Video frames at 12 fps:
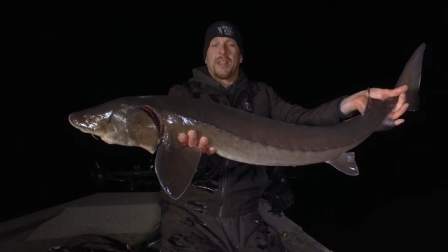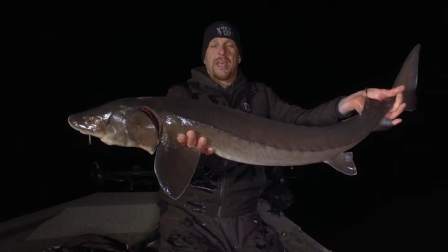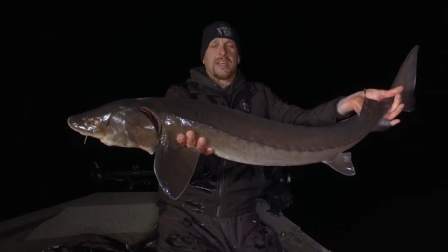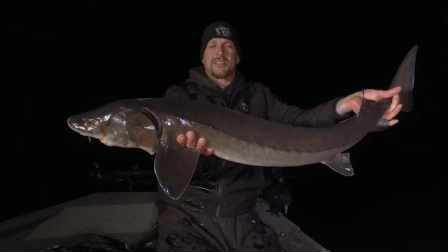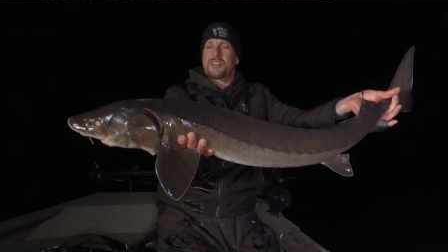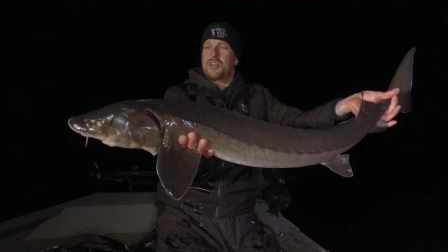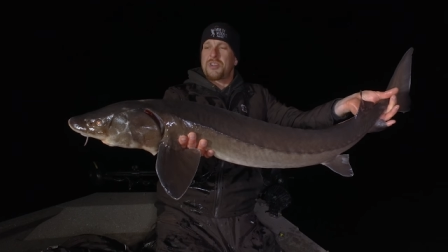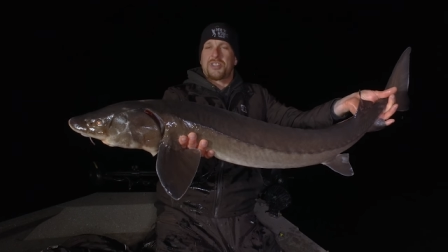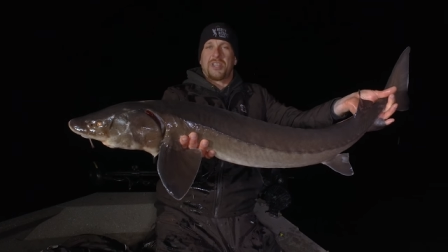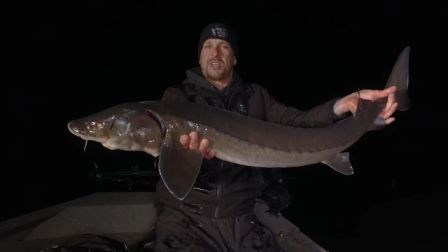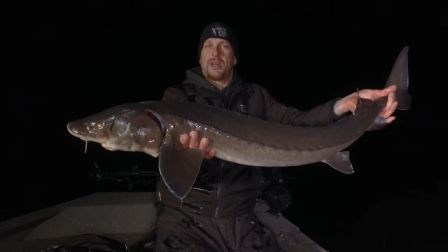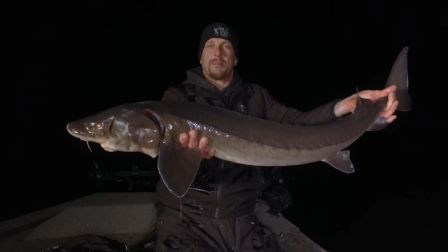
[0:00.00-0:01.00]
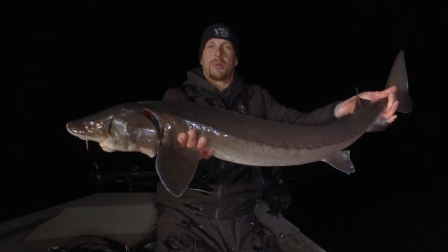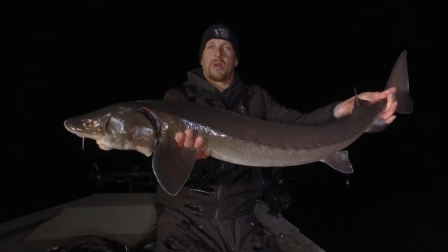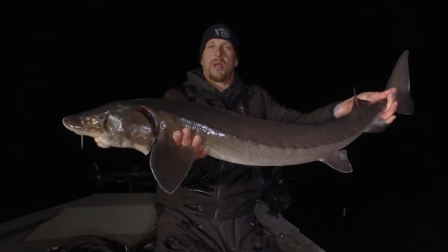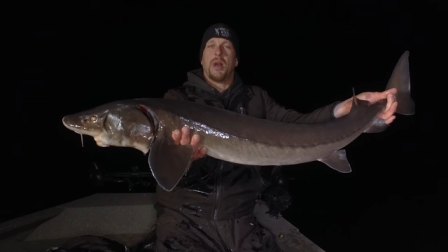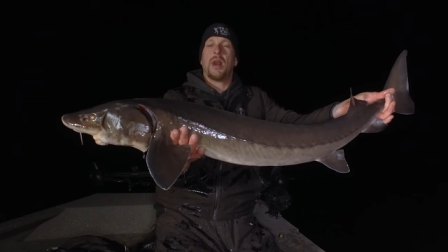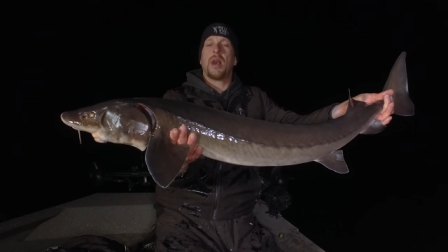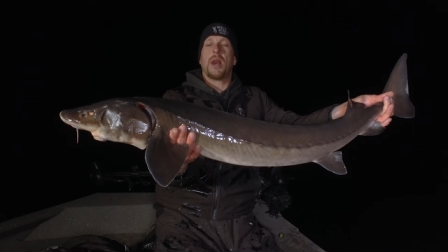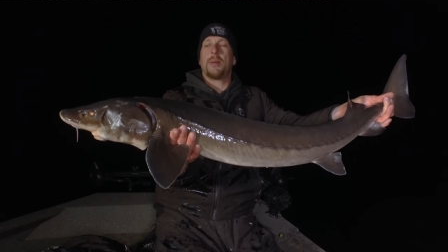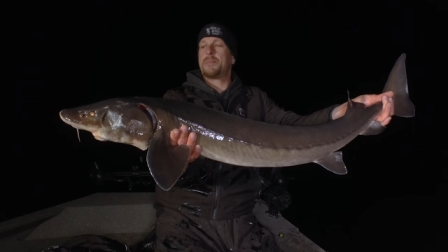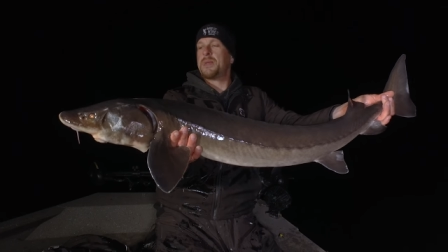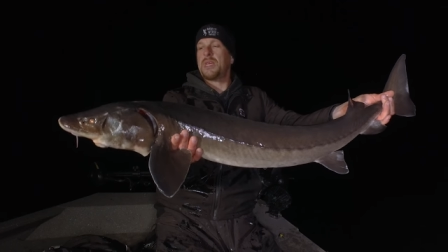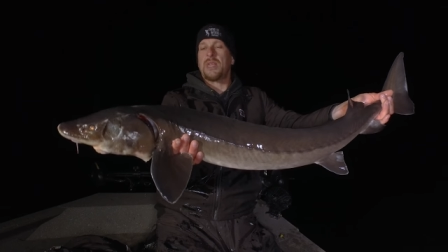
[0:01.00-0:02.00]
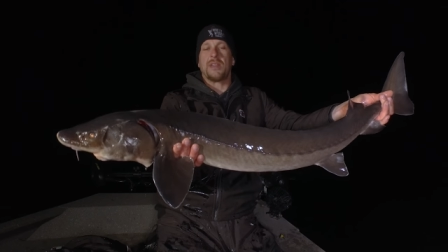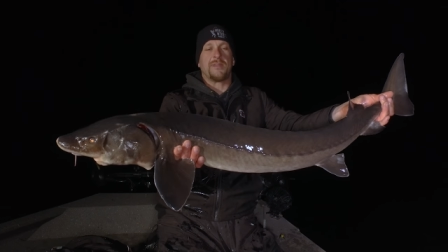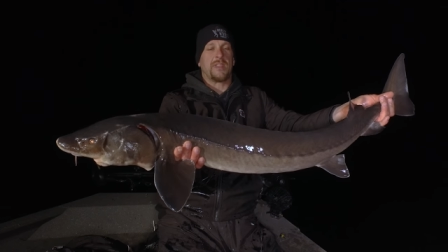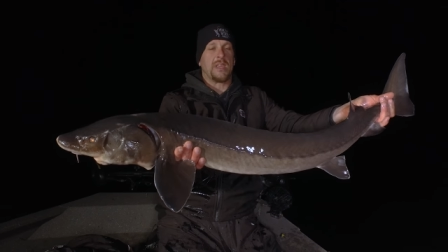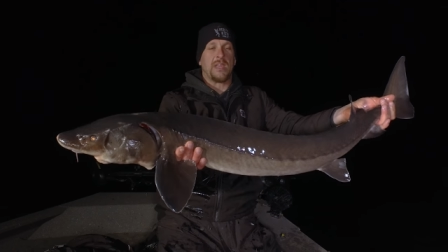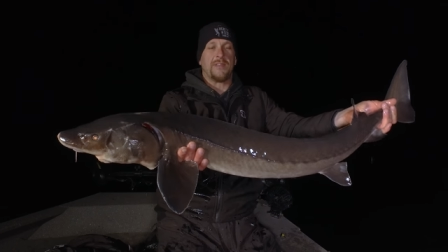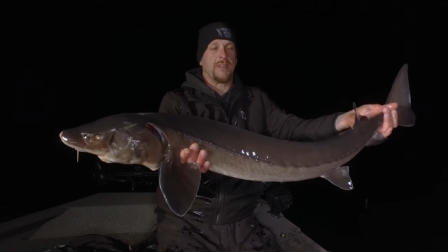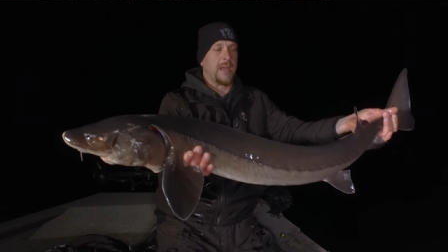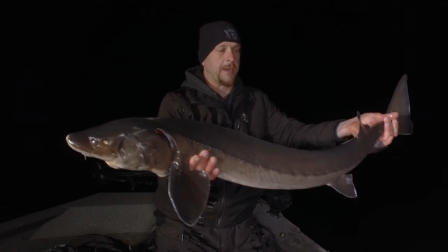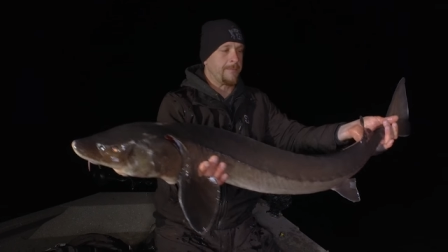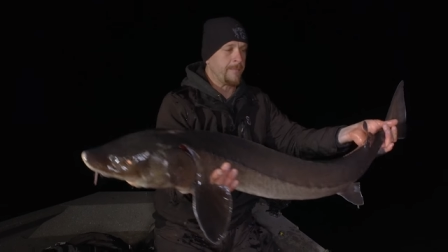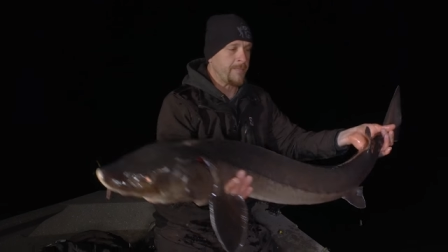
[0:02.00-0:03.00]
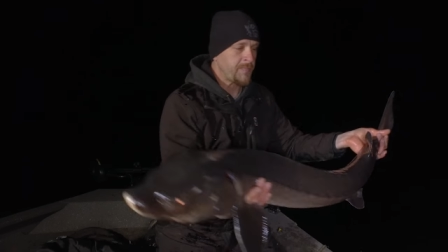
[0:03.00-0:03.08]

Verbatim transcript: lake sturgeon number umpteen of the evening.